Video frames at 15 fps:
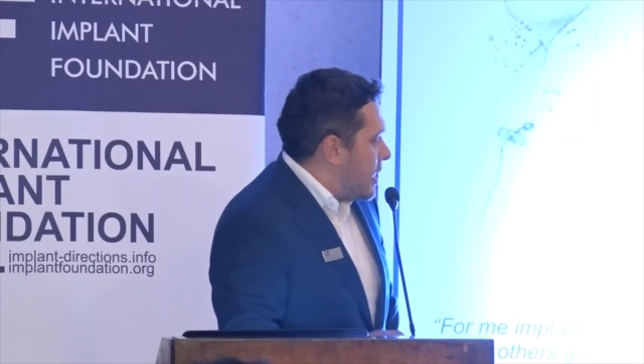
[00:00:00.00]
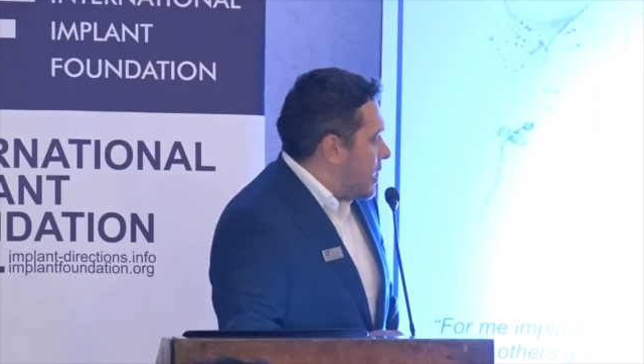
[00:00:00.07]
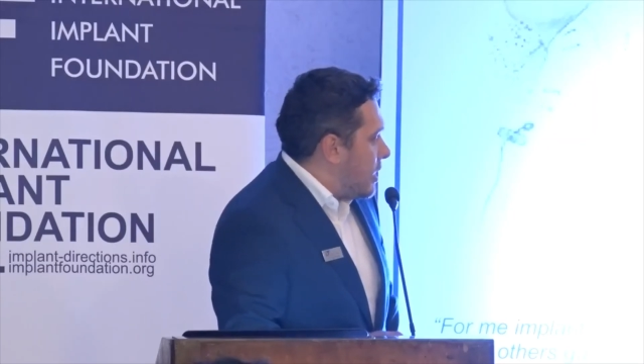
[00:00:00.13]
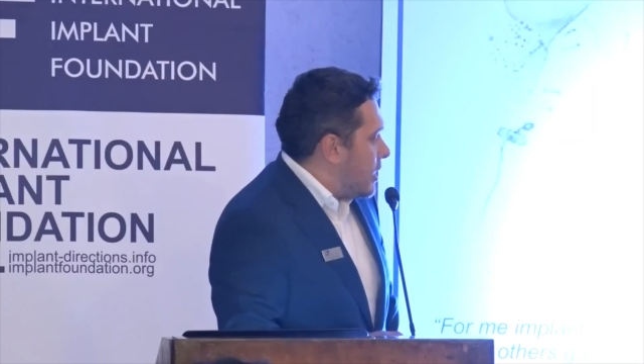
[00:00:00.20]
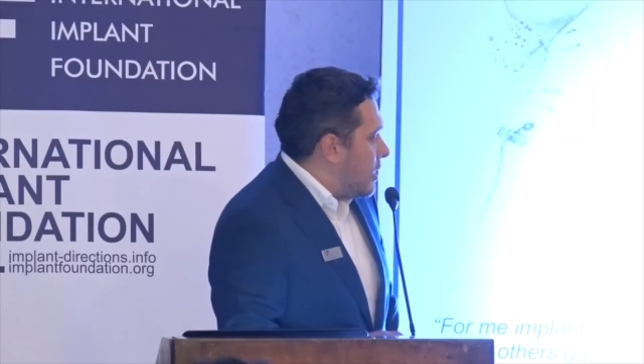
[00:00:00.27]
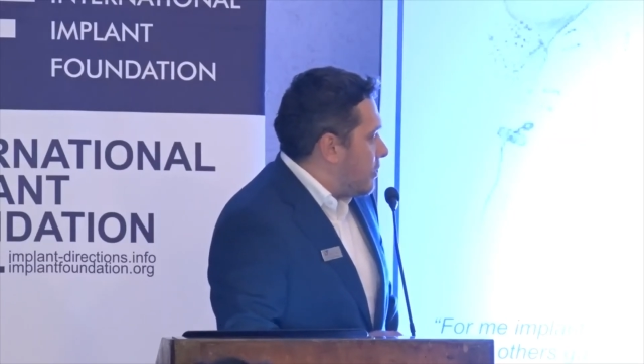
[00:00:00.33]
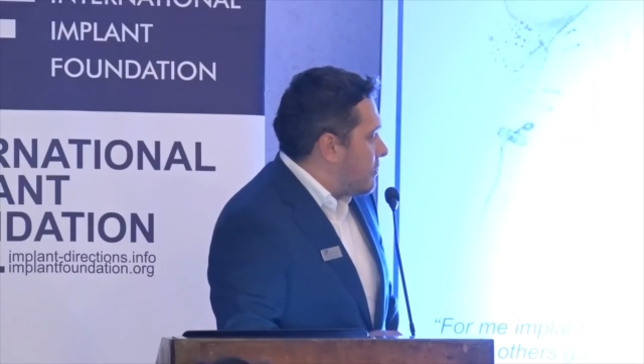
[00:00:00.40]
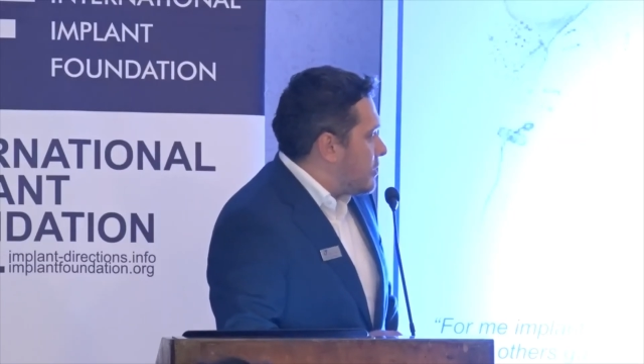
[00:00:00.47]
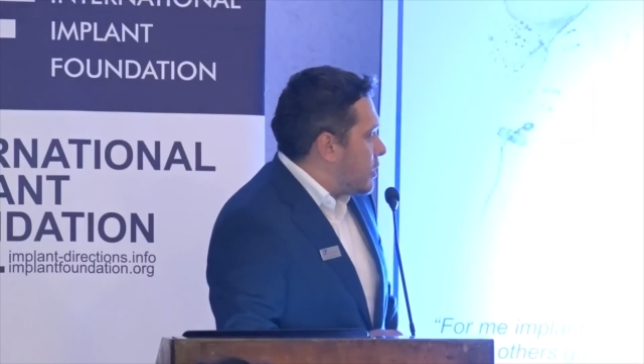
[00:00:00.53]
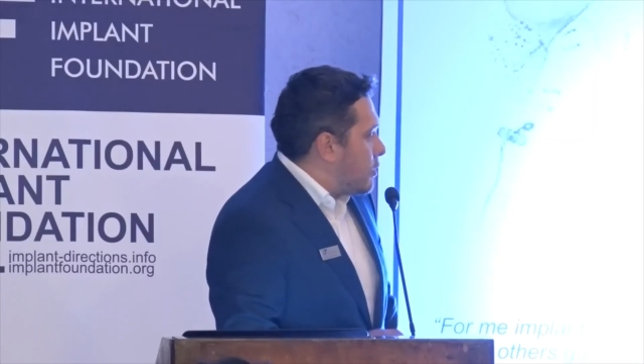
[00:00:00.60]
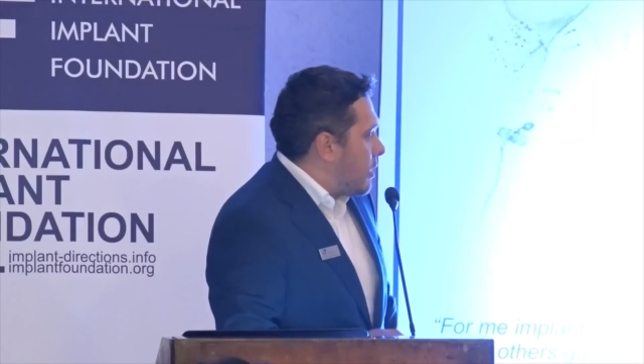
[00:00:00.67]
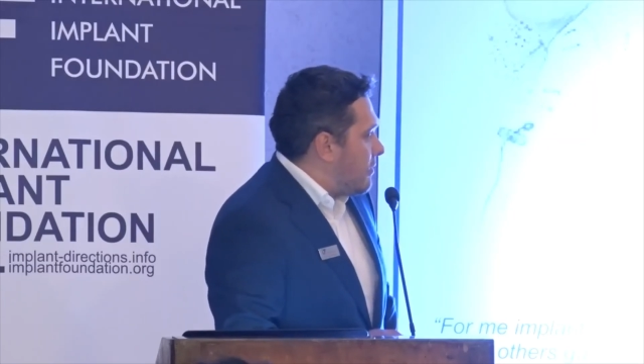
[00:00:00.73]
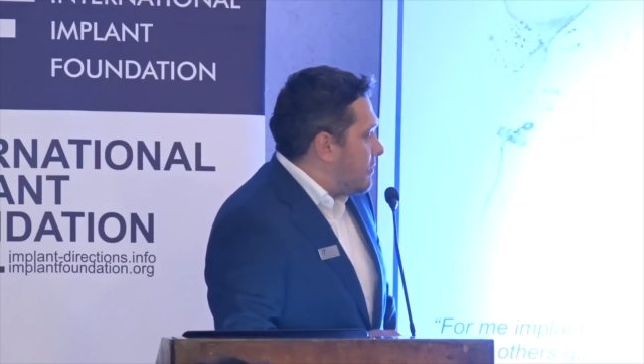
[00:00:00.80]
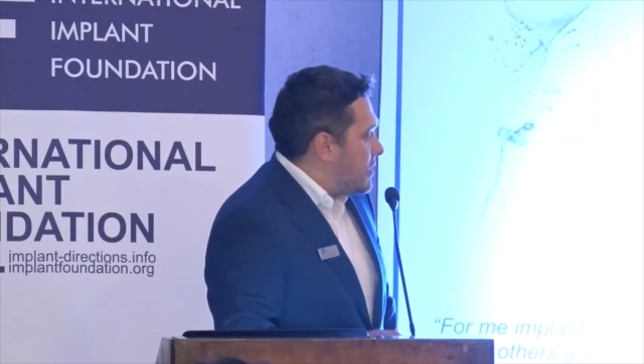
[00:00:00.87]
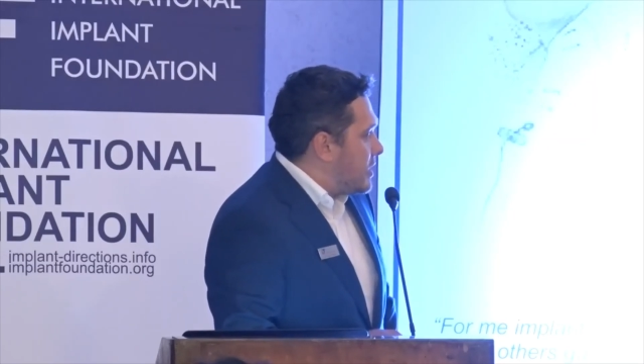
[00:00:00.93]
of the
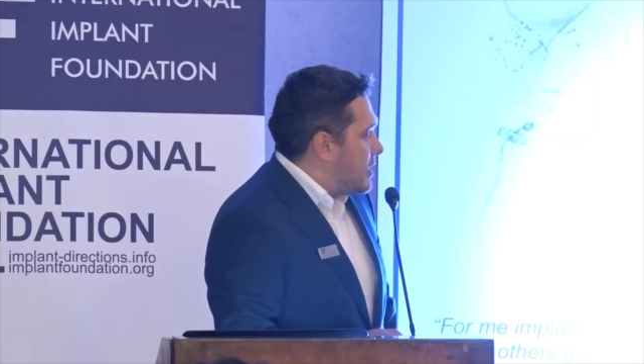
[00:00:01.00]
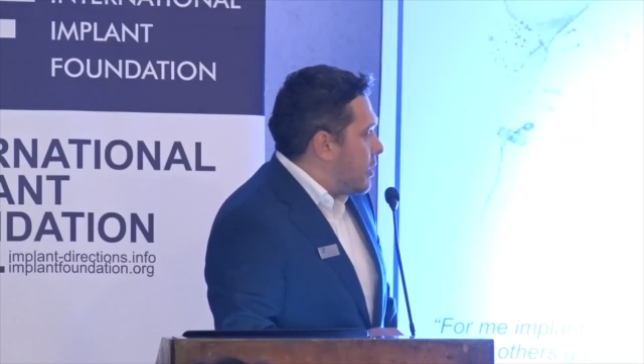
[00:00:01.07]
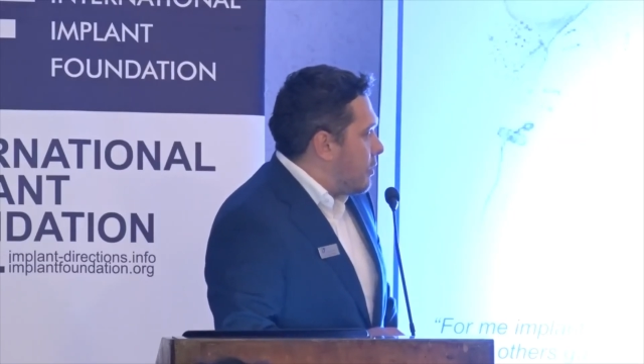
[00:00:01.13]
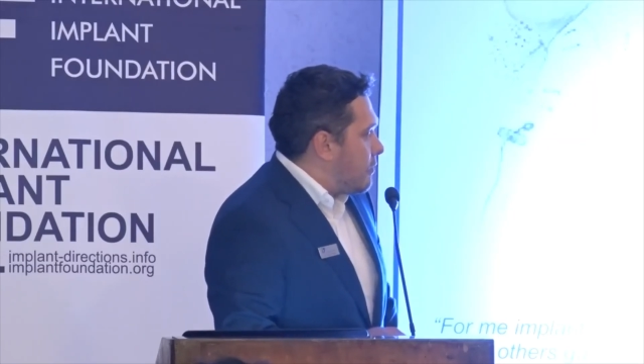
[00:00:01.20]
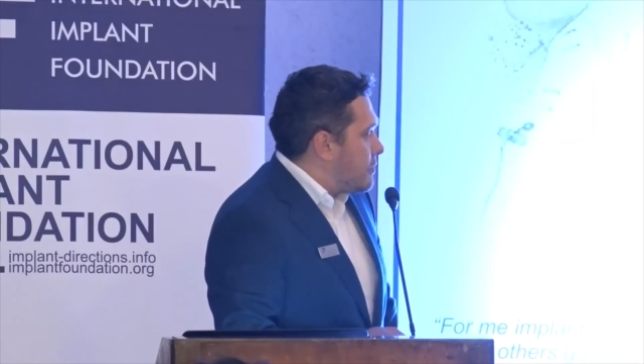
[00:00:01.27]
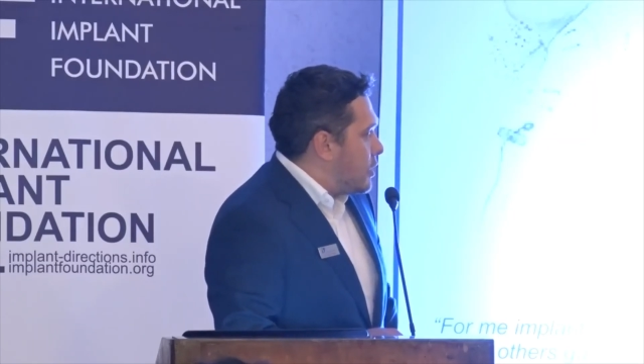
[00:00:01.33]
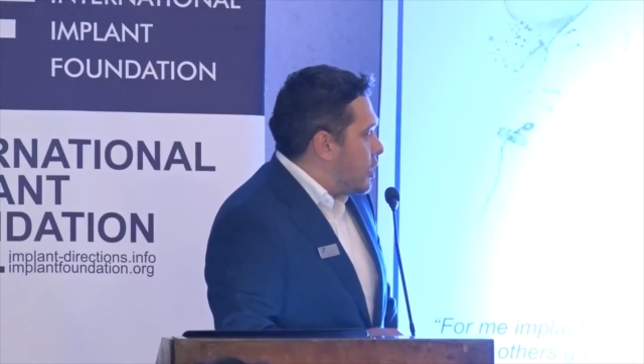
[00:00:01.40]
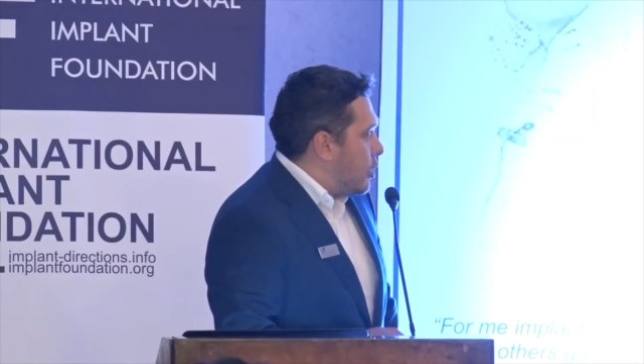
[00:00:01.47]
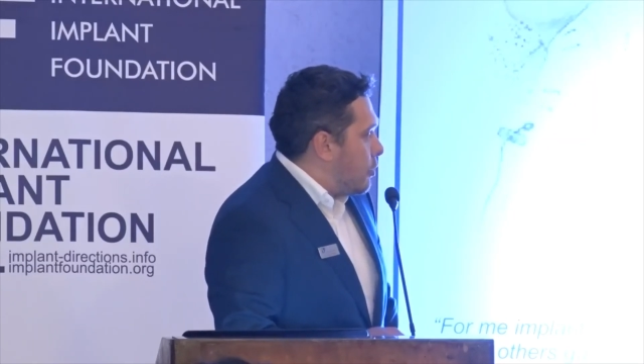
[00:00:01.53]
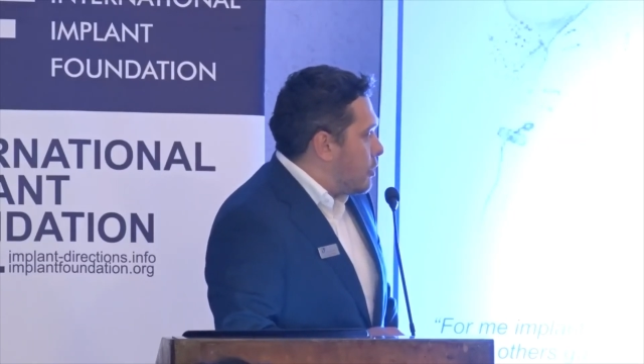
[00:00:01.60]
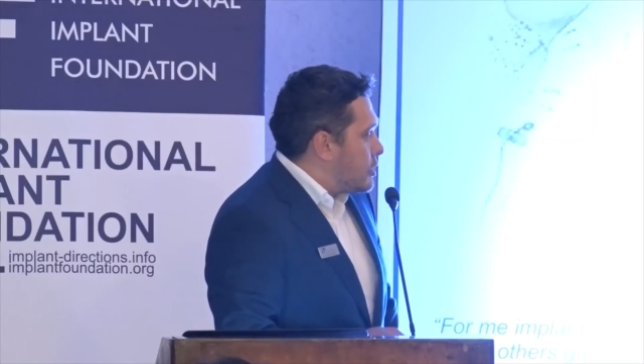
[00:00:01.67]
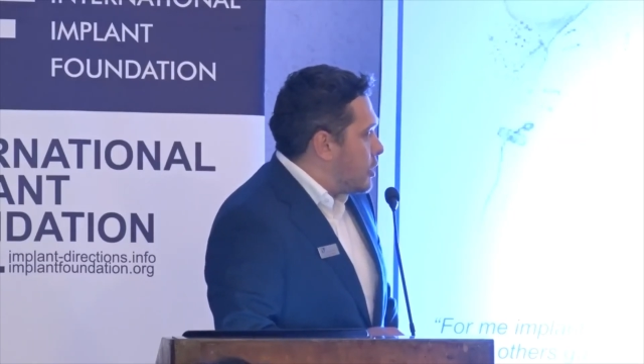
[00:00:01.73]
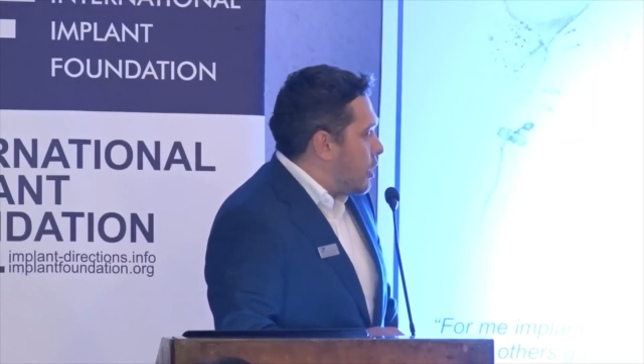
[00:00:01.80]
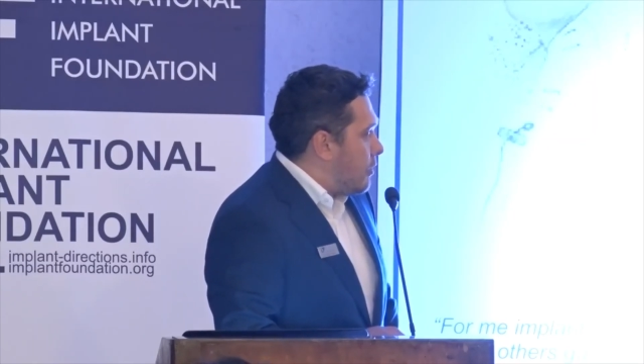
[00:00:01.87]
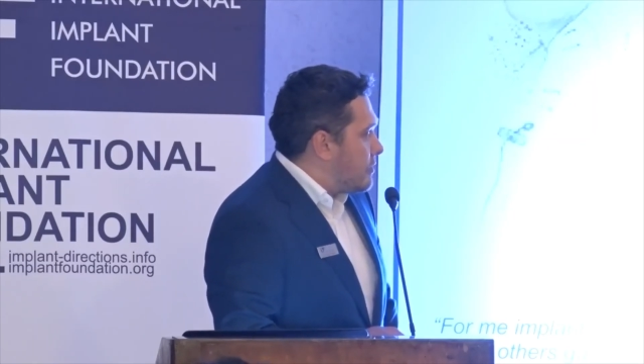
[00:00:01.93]
gravity of the lower jaw